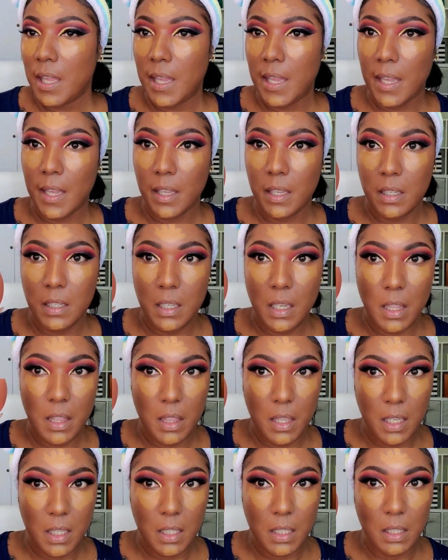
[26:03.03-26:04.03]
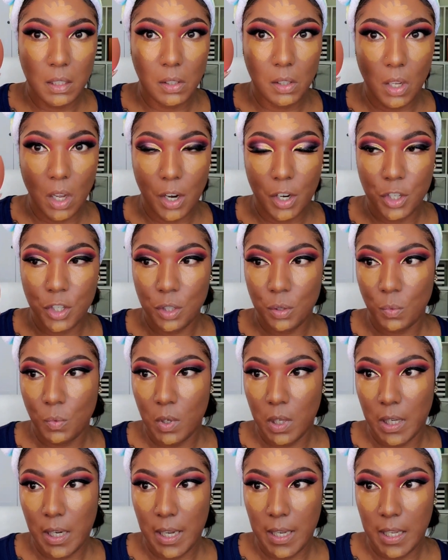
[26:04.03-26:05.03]
And this larger
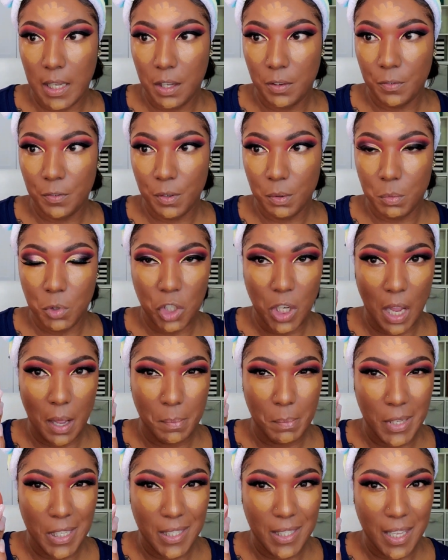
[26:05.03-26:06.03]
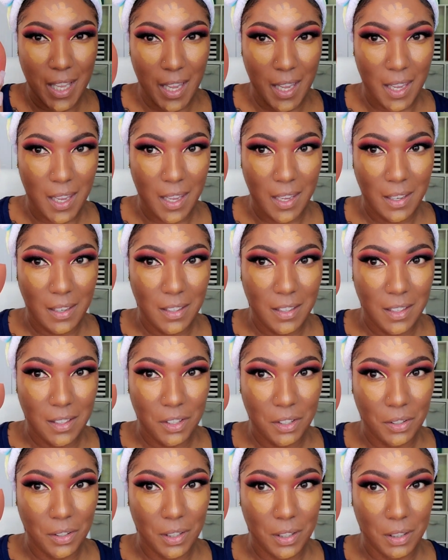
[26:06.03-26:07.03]
one I get from Shop Miss A.
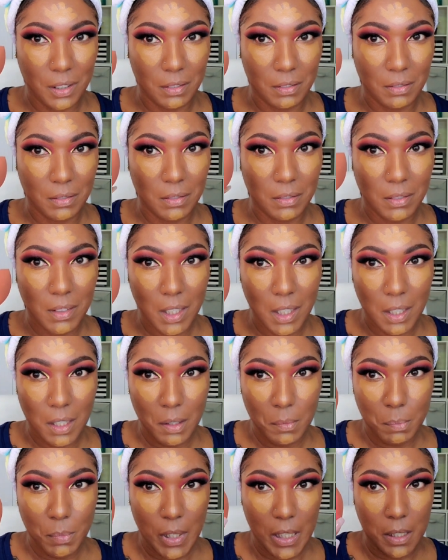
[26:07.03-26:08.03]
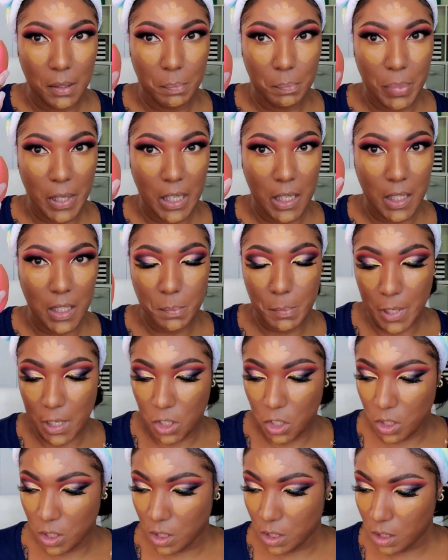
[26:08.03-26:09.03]
You know, they're big pink
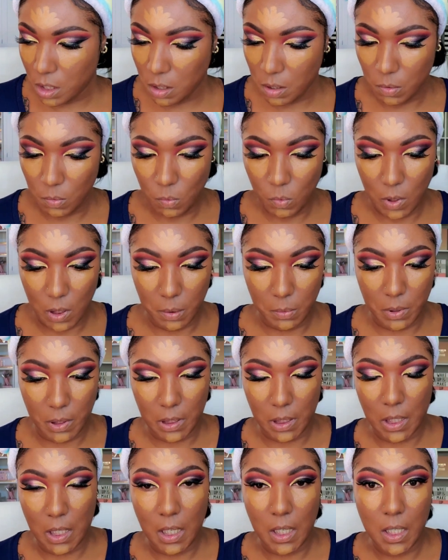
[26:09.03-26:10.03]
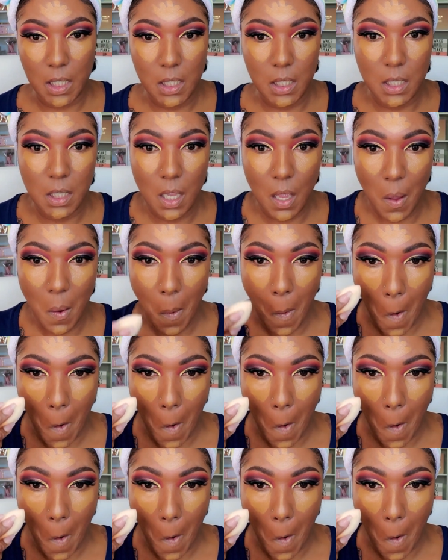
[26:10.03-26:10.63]
sponges. Really, really nice.